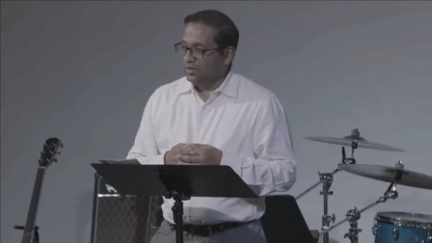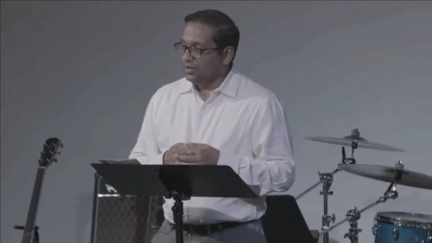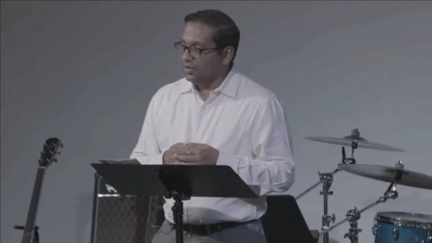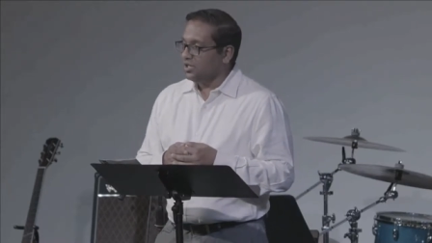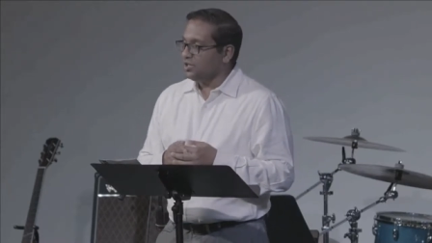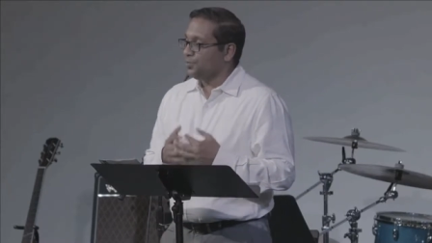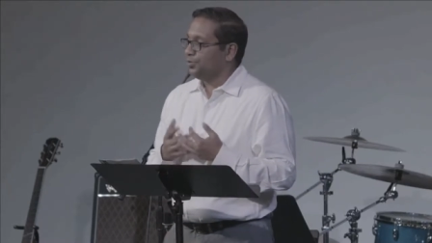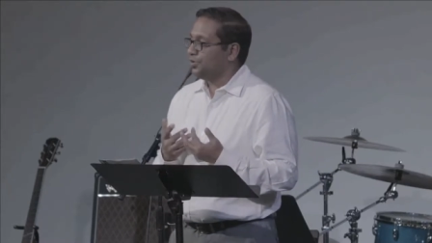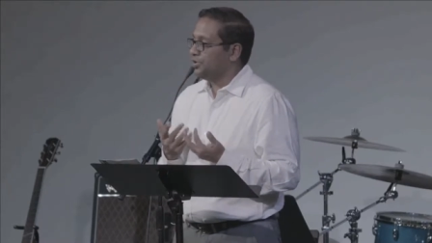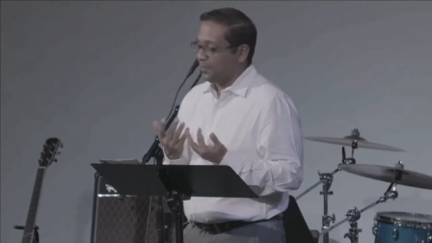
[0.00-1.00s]
The
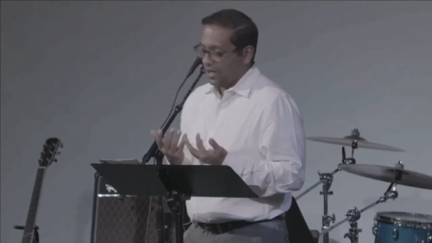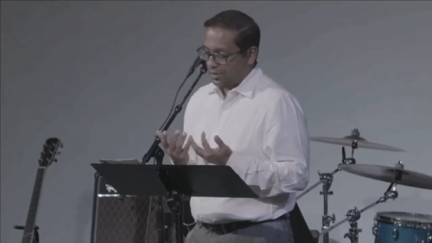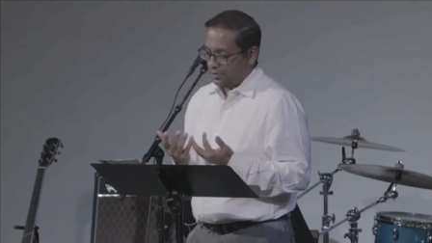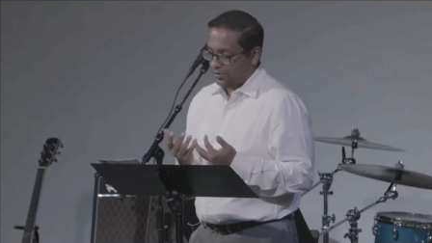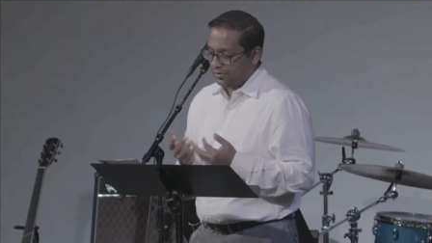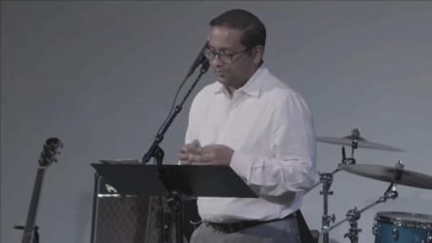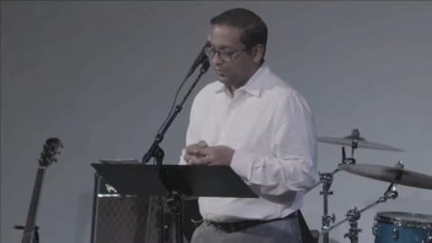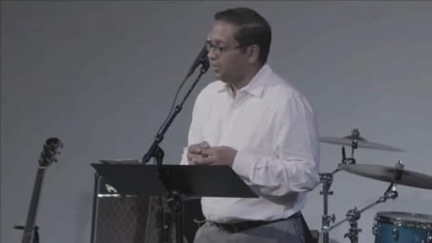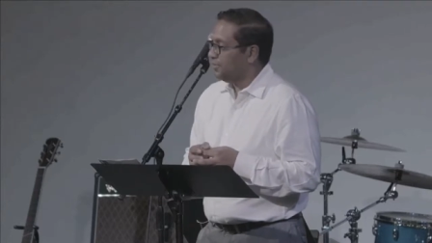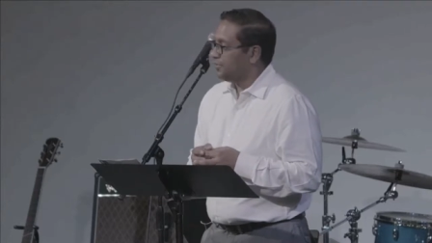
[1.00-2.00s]
gospel is power.
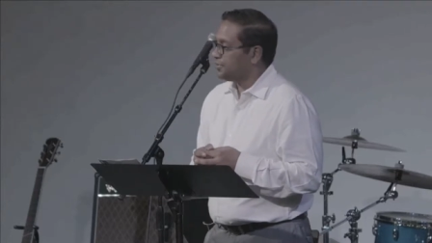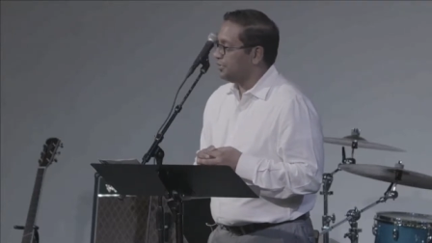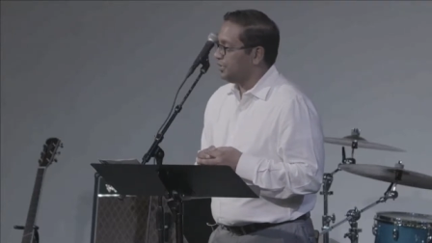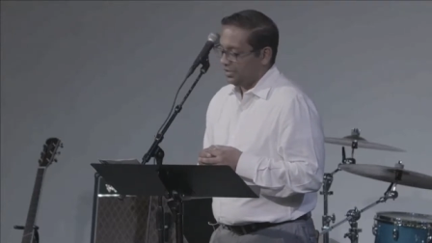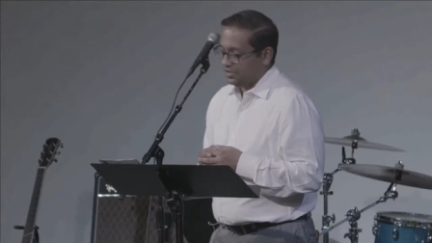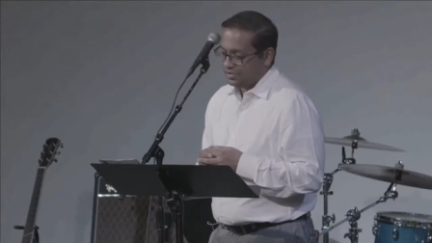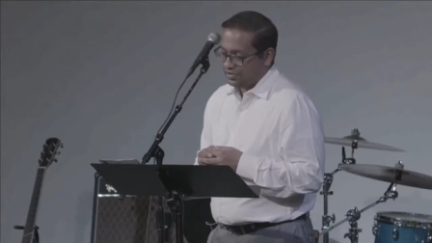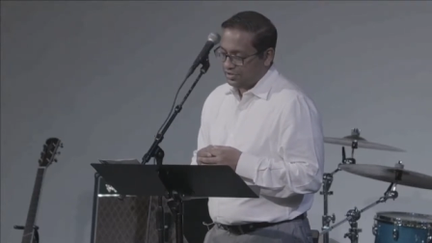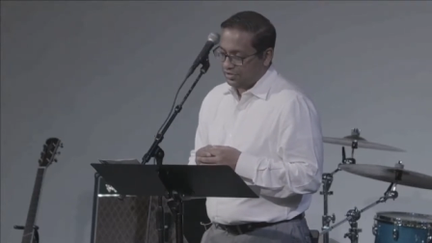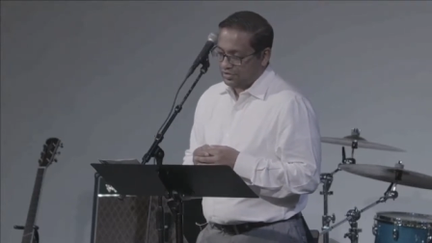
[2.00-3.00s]
1 Corinthians
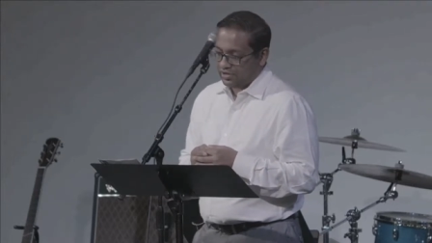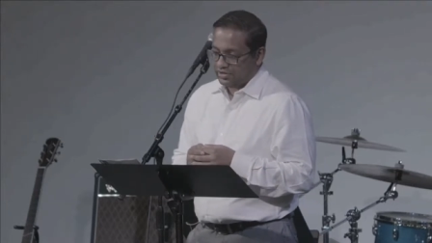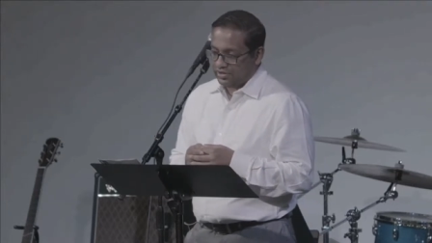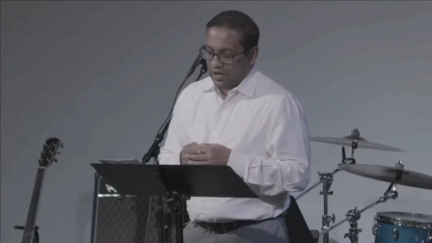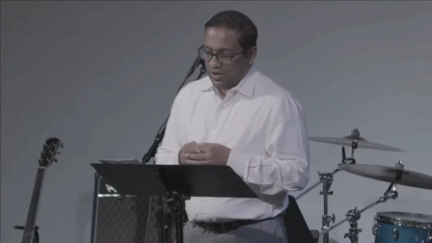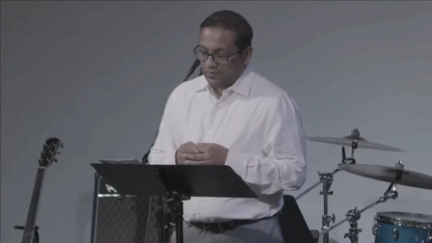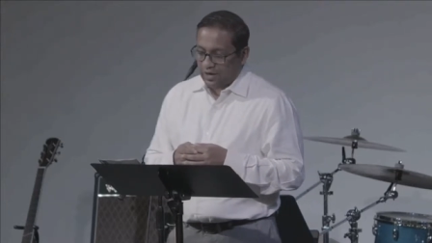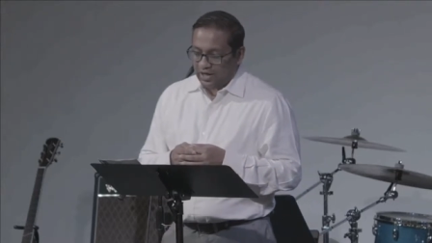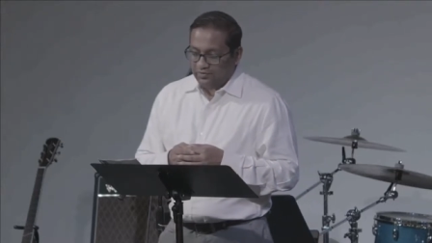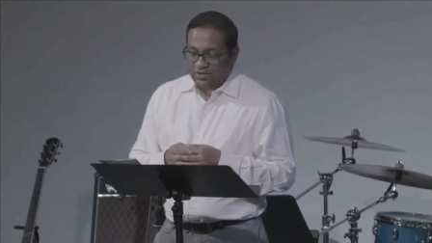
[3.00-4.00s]
2 says that, For
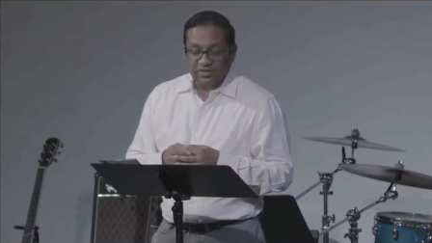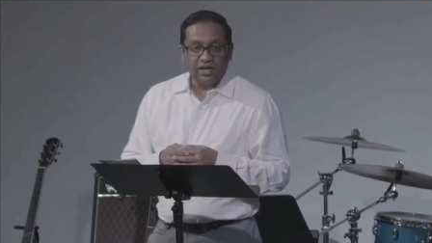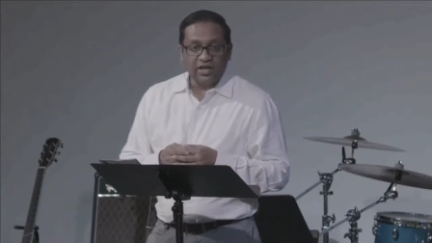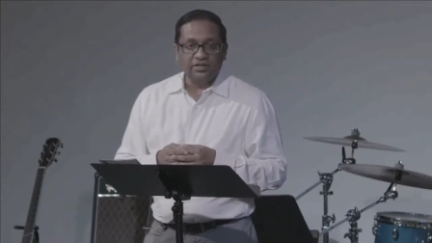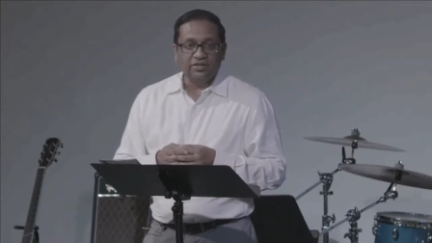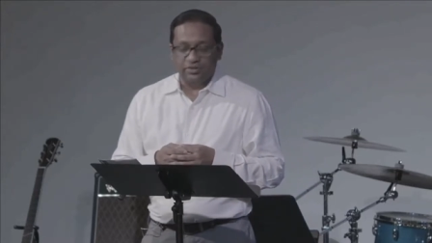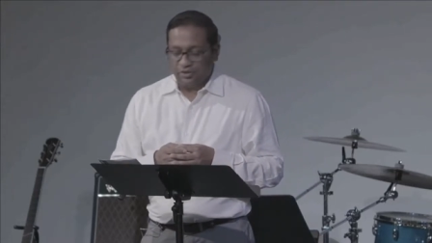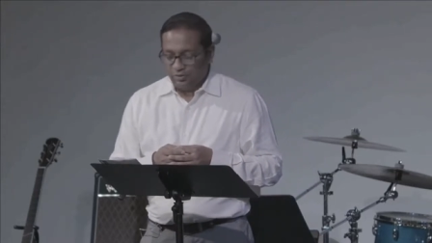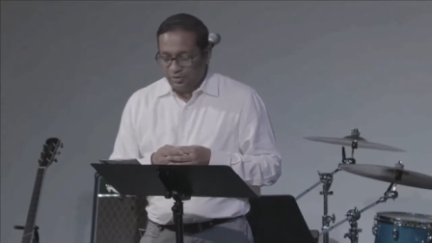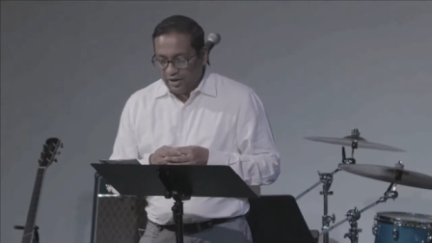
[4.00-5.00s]
I have decided to
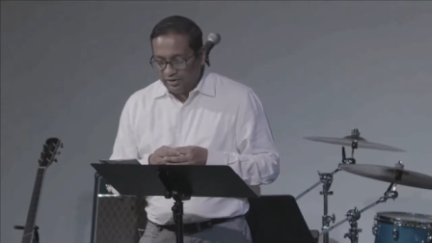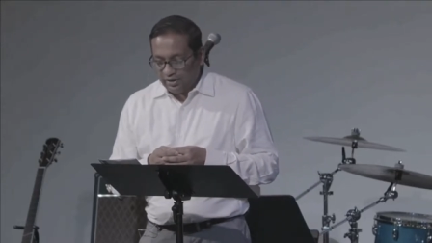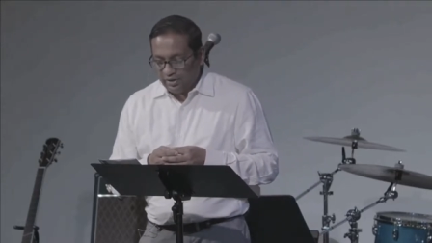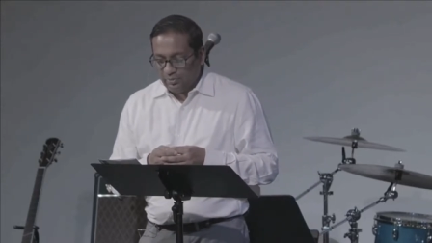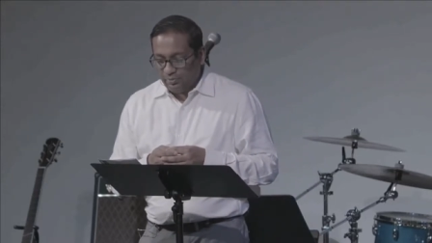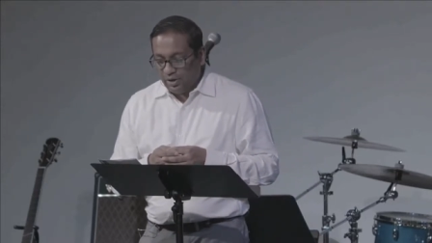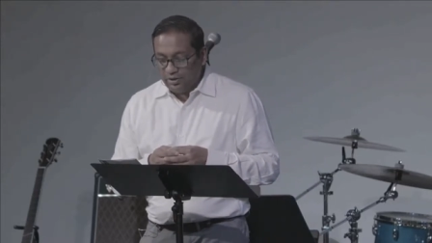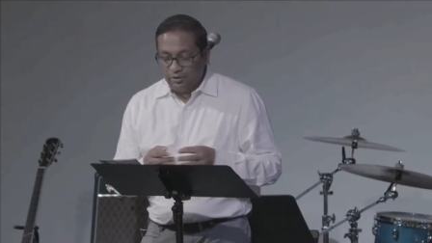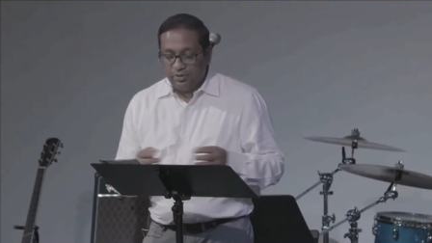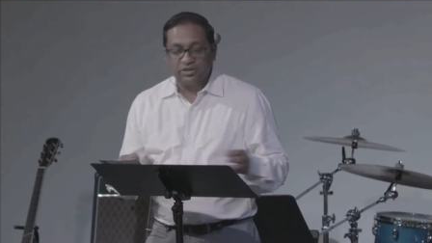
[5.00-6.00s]
know nothing among
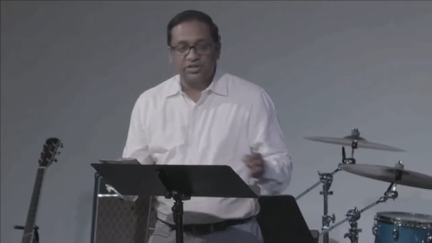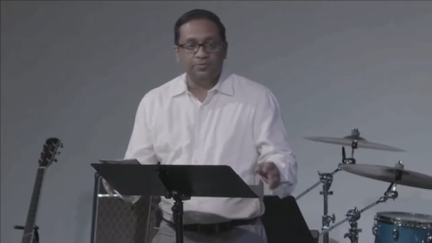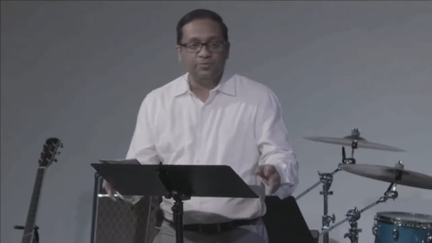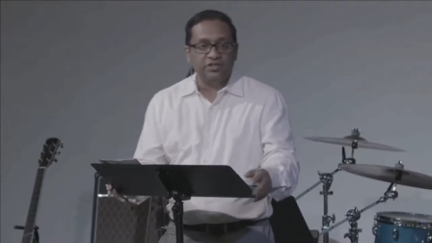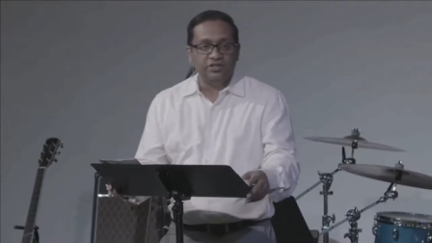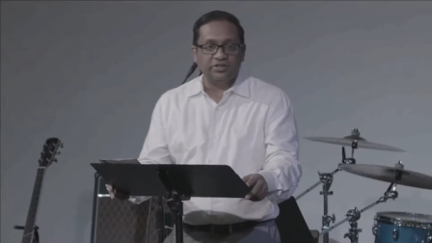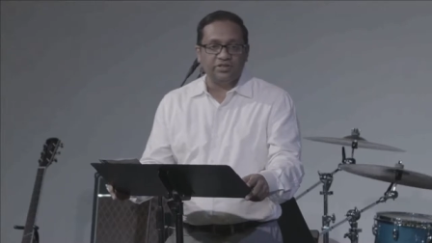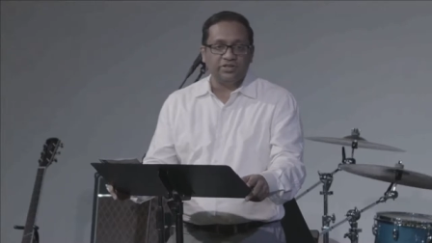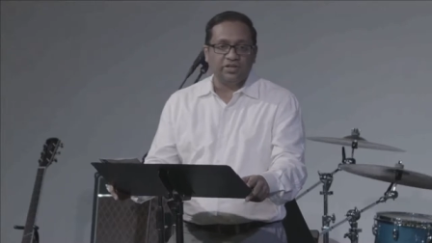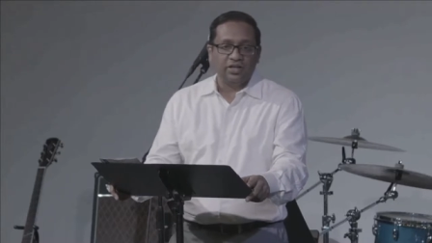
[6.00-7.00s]
you except
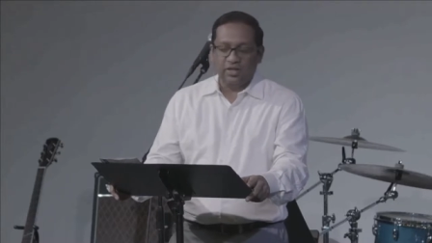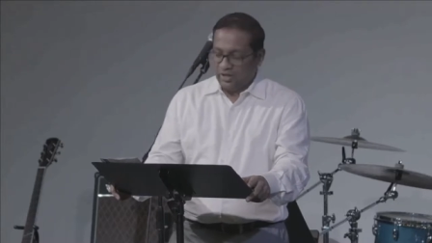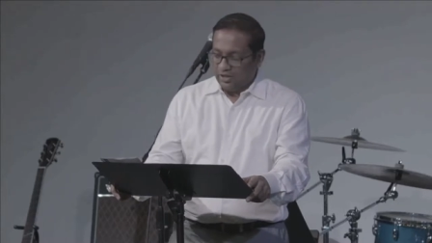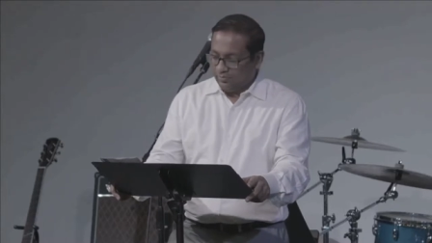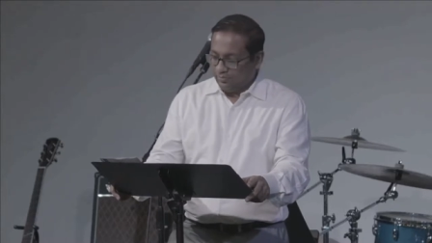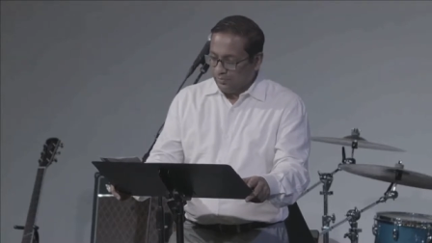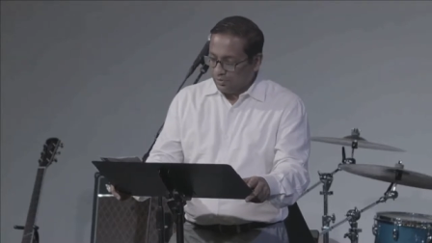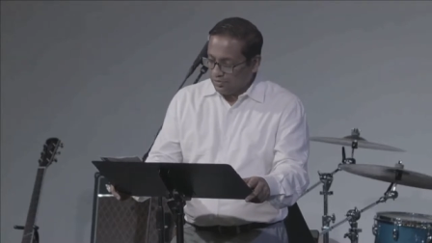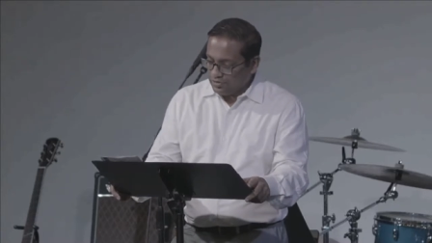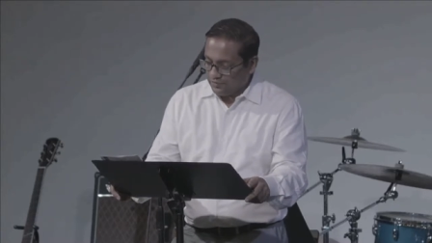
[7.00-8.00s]
Jesus and him
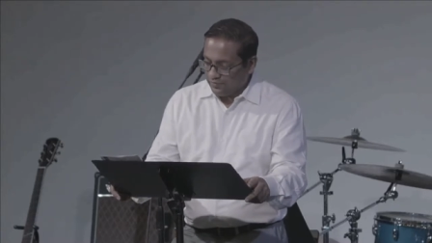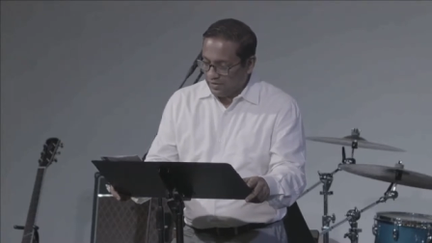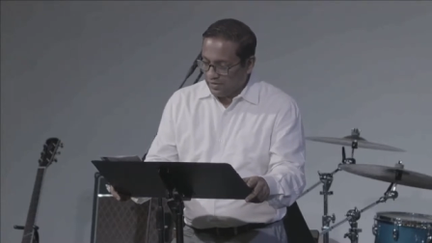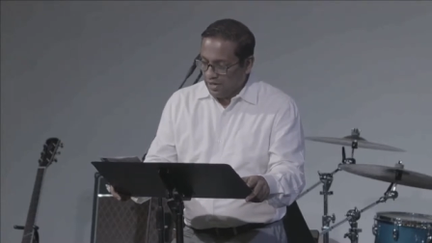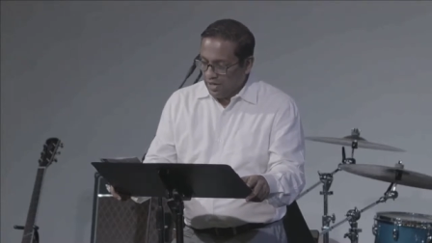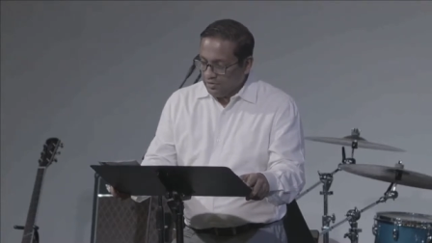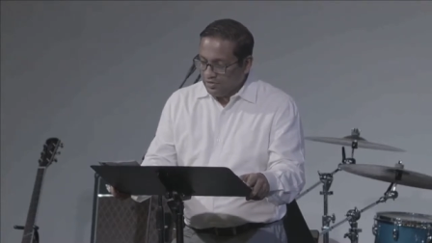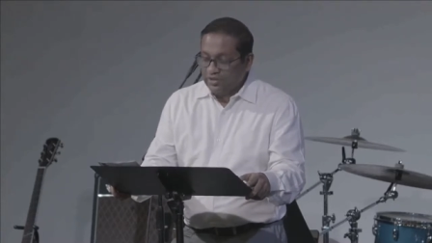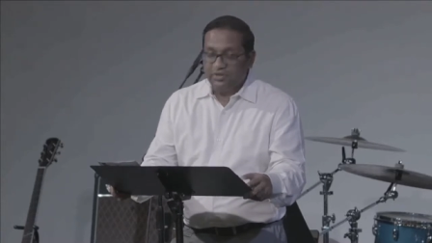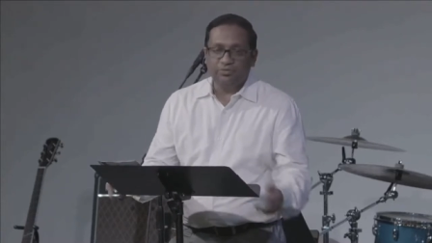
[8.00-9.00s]
crucified. You
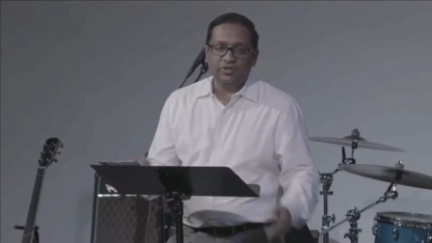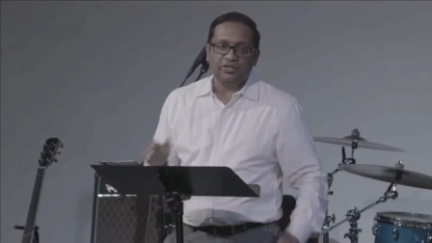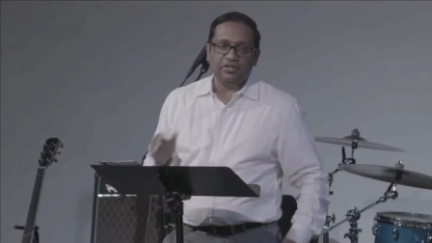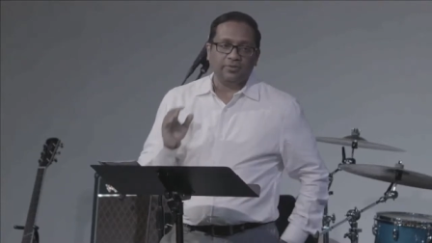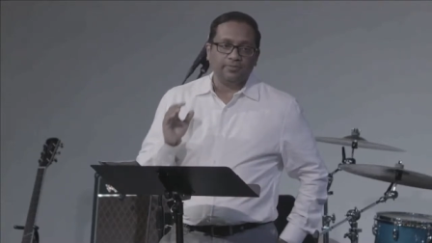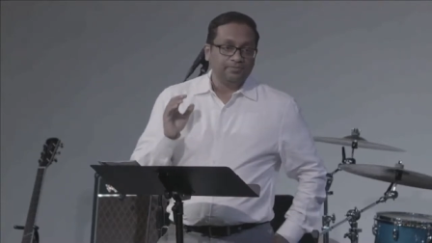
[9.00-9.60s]
see, the reason